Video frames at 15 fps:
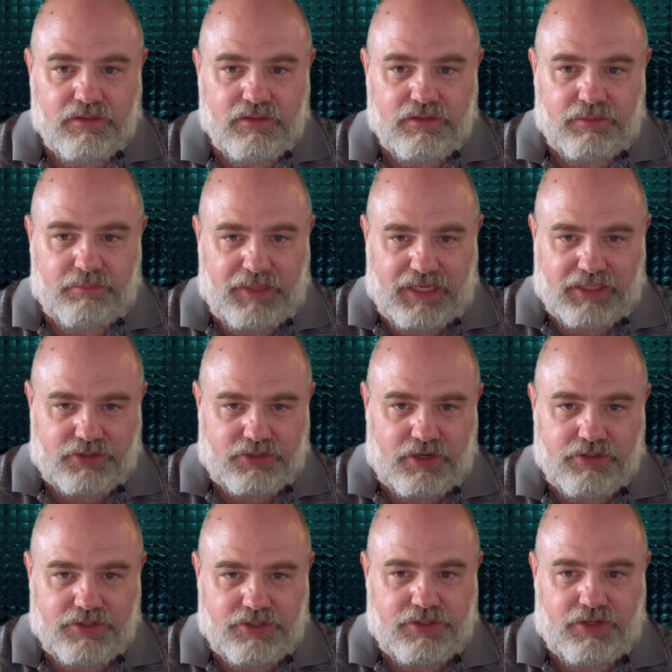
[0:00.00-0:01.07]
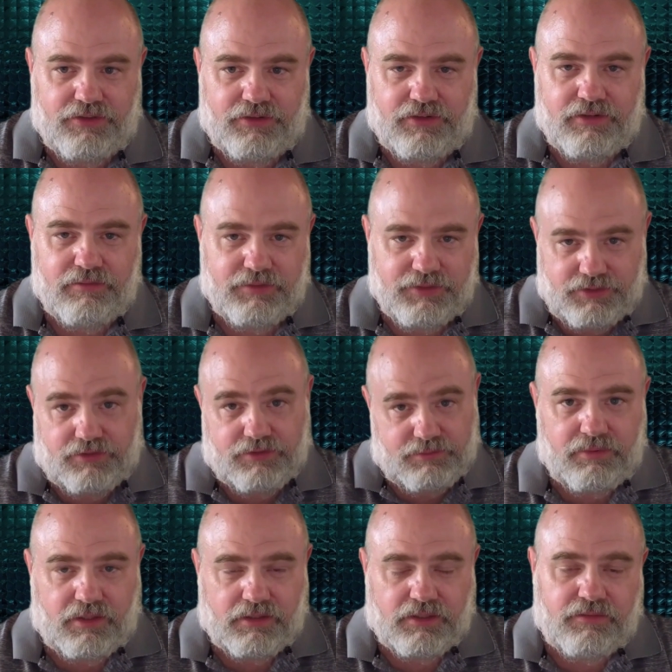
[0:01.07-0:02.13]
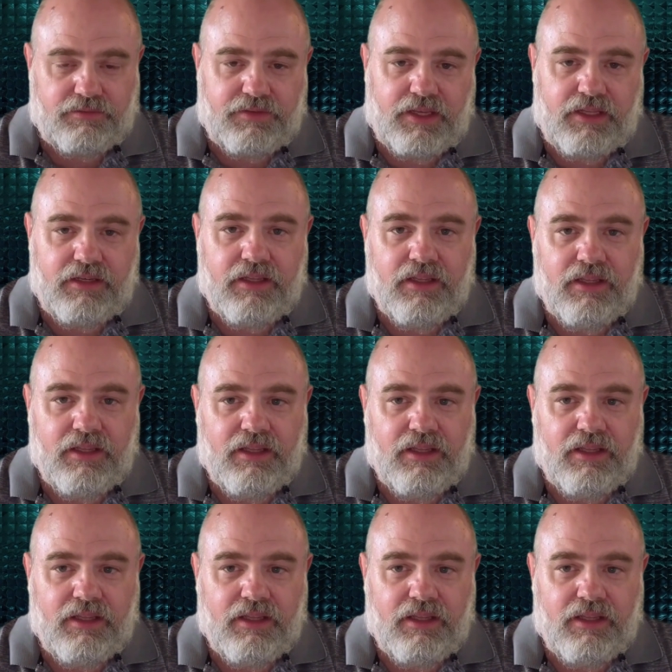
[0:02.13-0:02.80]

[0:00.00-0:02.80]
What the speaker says: that banks charge each other, reserves parked at the Fed,